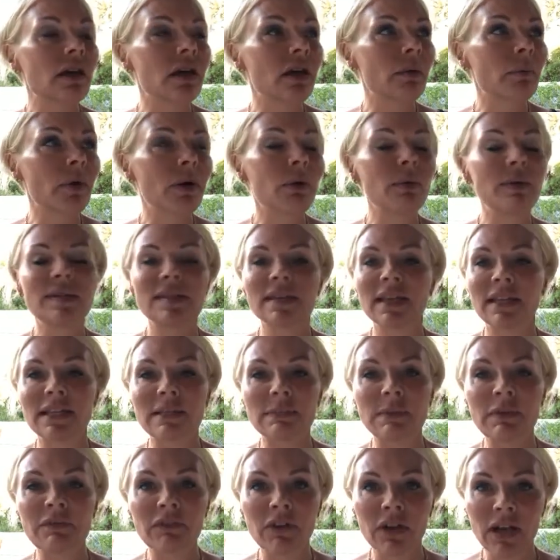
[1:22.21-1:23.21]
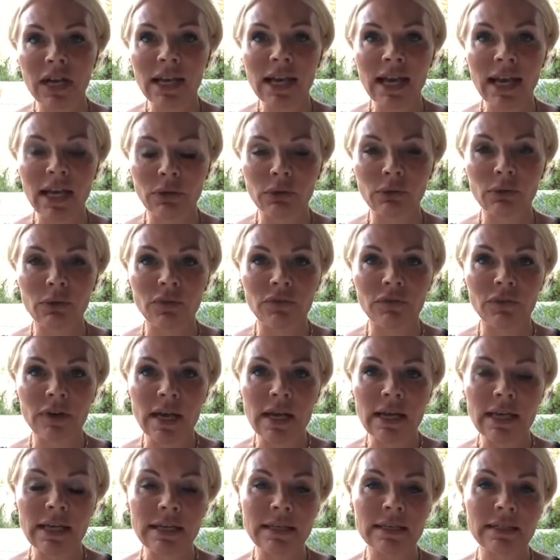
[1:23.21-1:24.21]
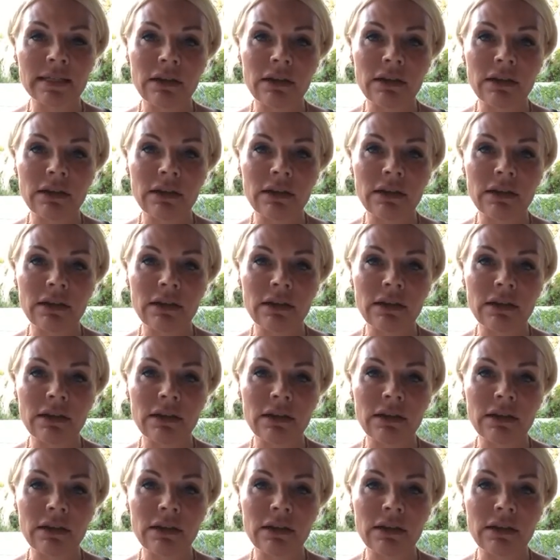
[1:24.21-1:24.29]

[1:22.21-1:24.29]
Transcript: I always say this, but very landlord friendly.